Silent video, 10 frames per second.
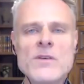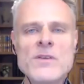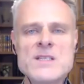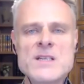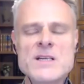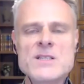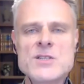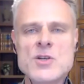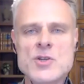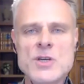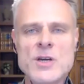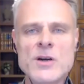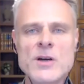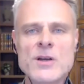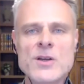of these areas, because usually
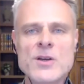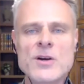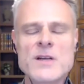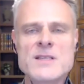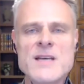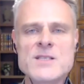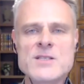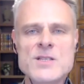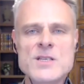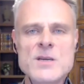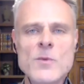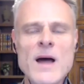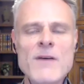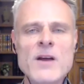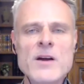your intestinal system will
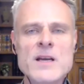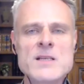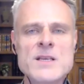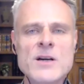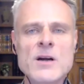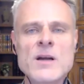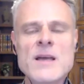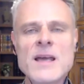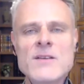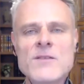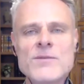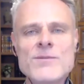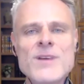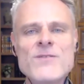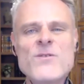have areas that are
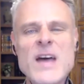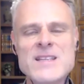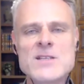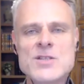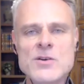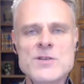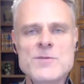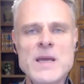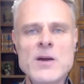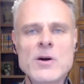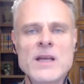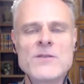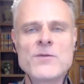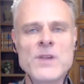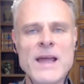infected, so to speak, or
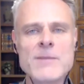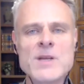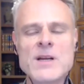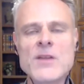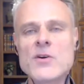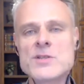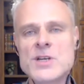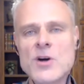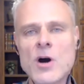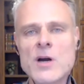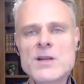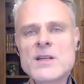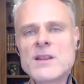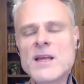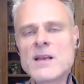inflamed, and others that aren't,
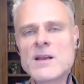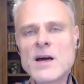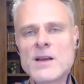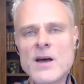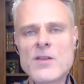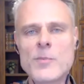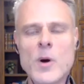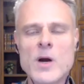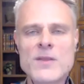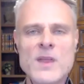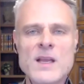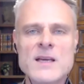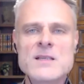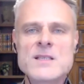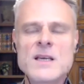and then another part that
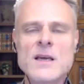is.